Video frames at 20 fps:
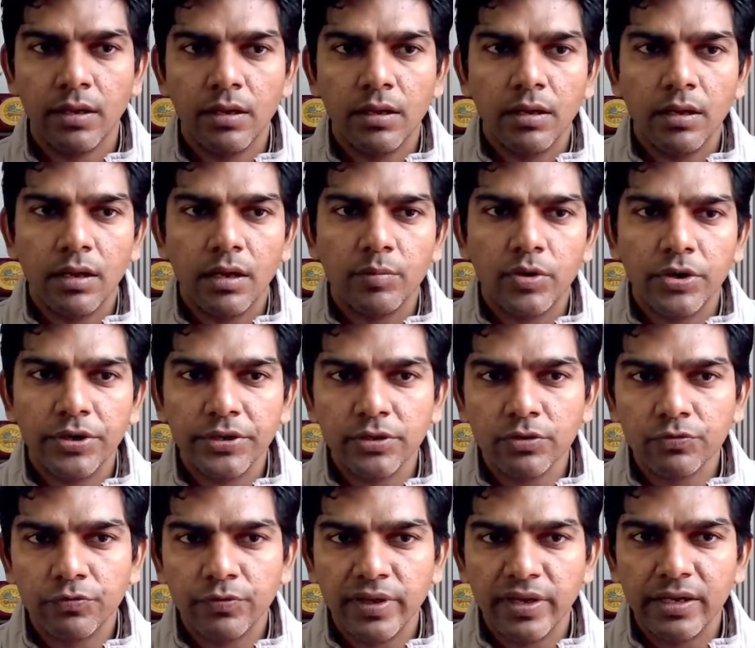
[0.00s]
A body
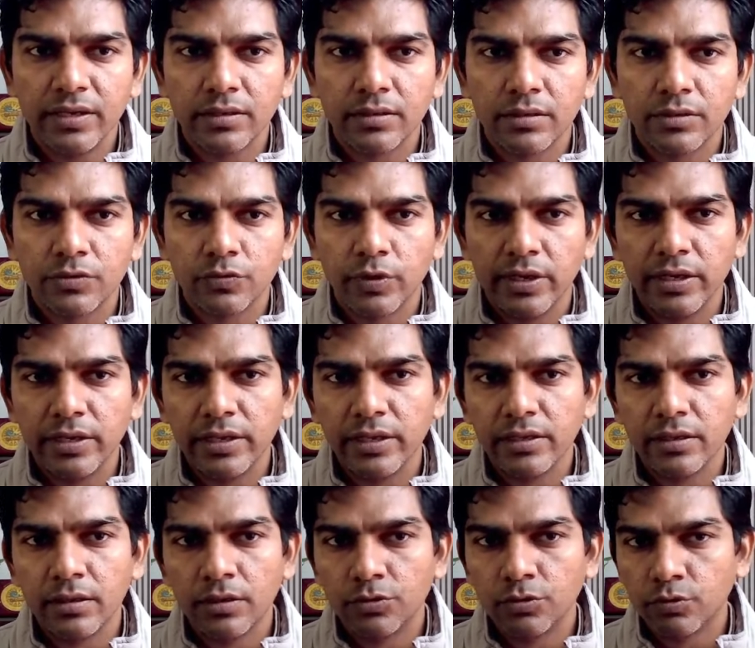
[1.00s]
of weight
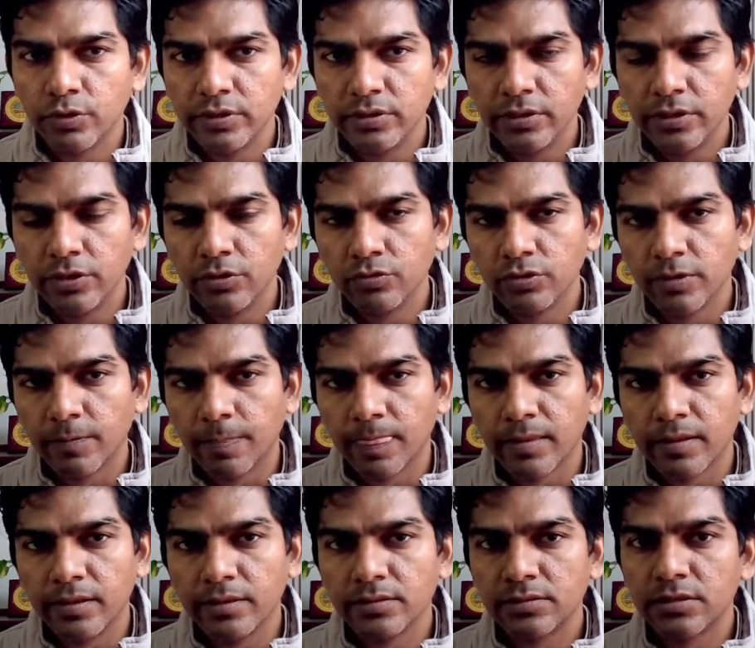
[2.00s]
200 Newton
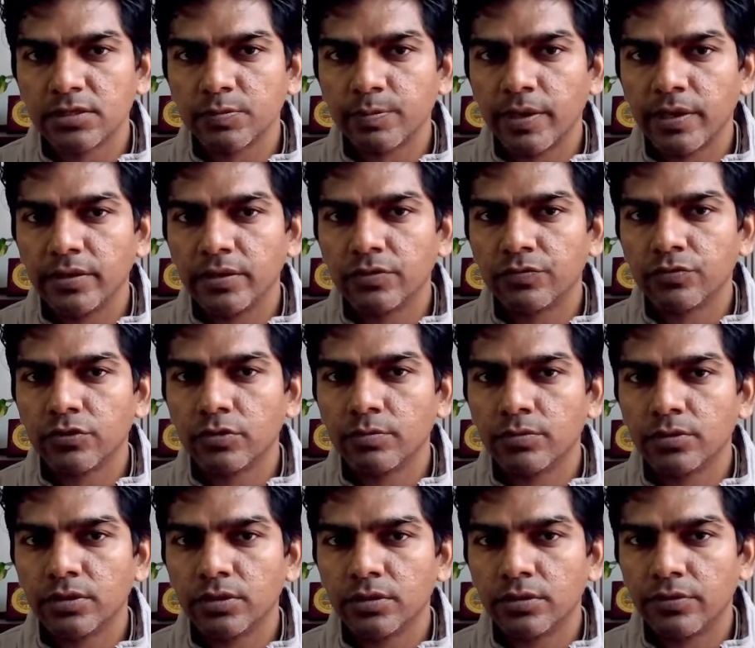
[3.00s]
is suspended
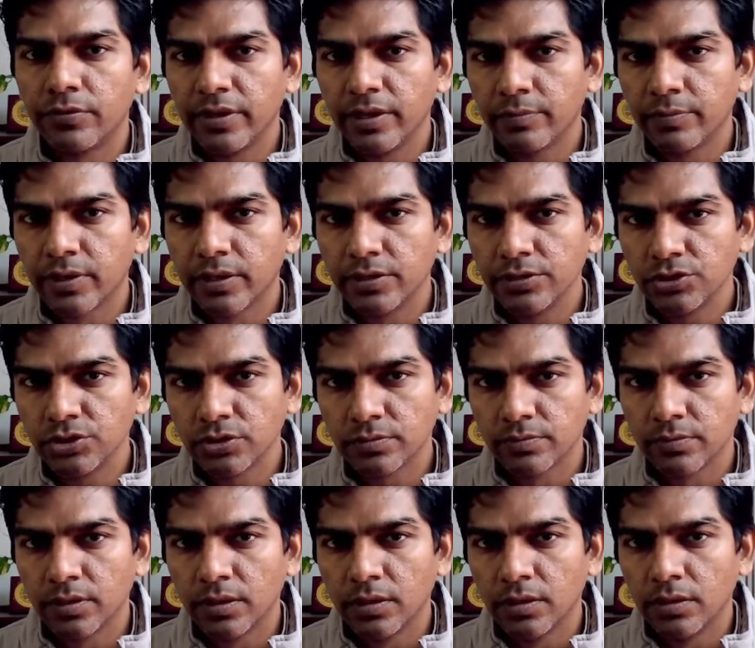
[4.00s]
from the tree branch
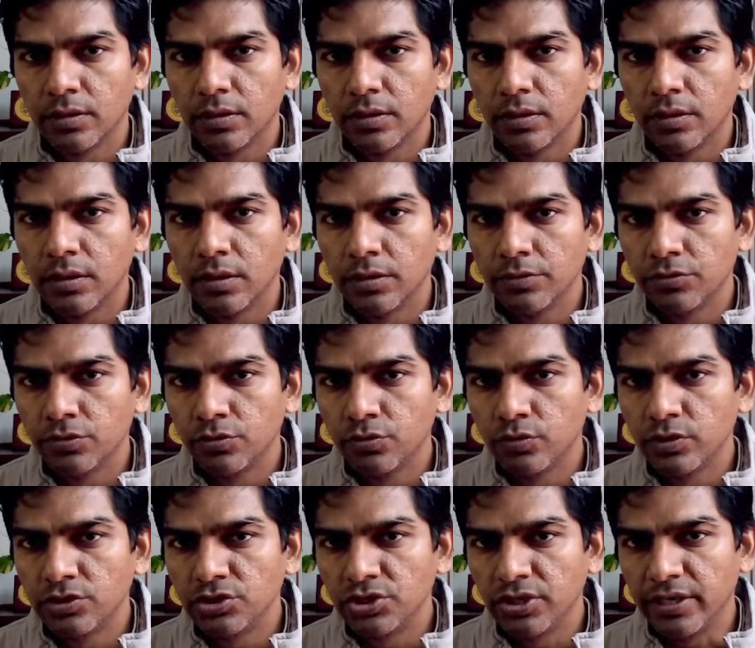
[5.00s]
through
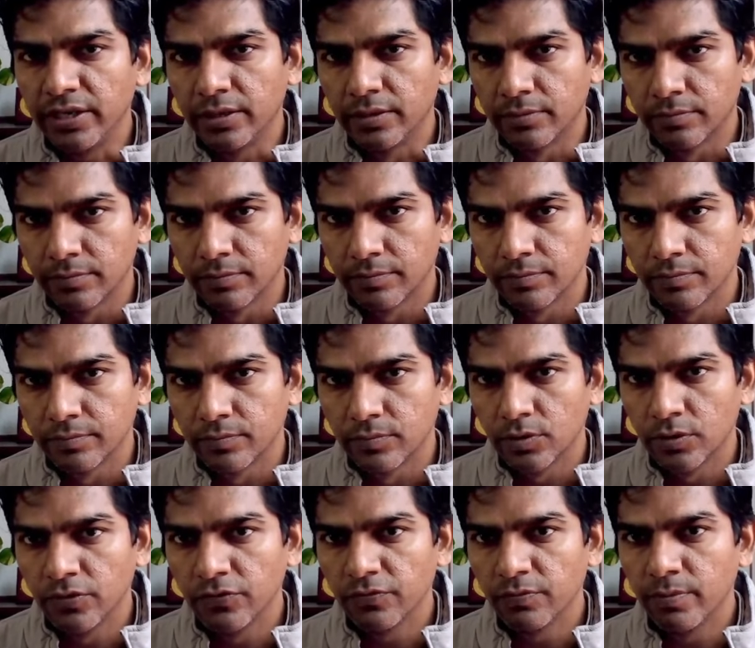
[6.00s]
a chain
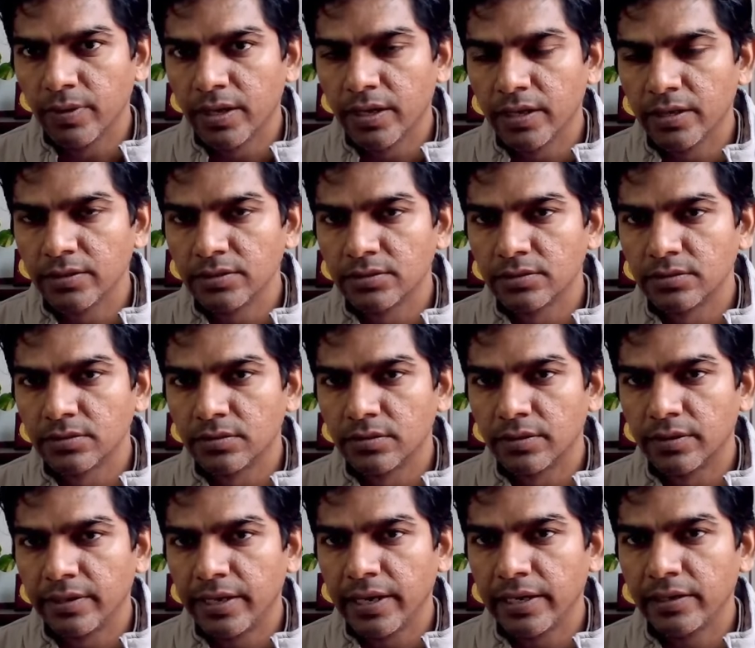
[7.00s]
of mass
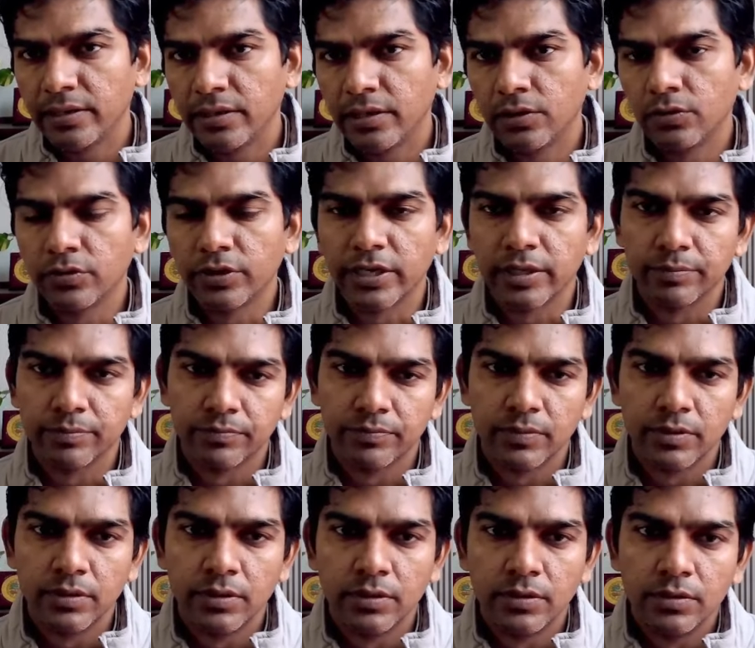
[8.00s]
10 kilogram.
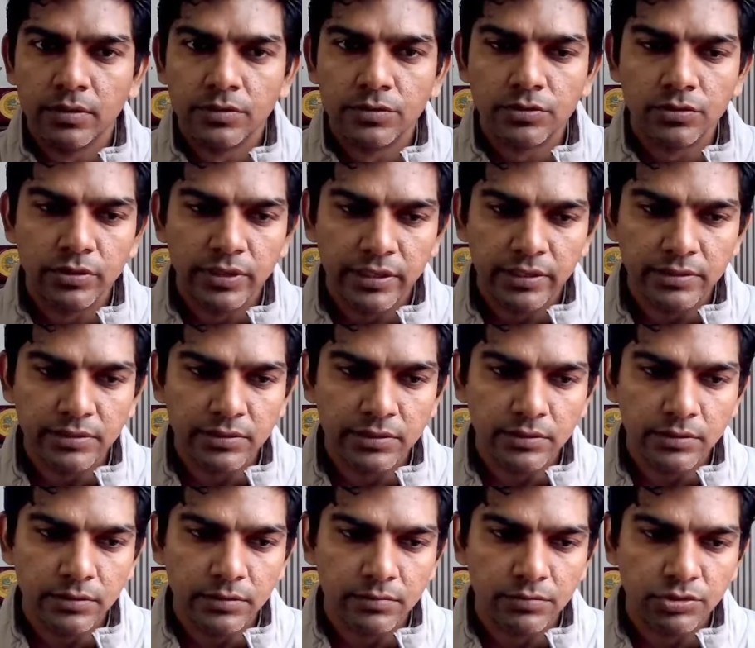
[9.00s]
So there is
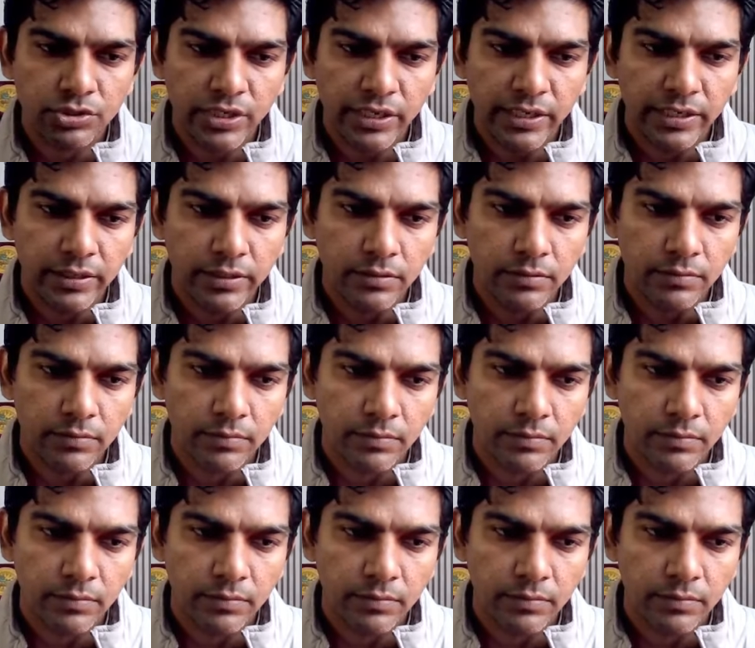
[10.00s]
a chain.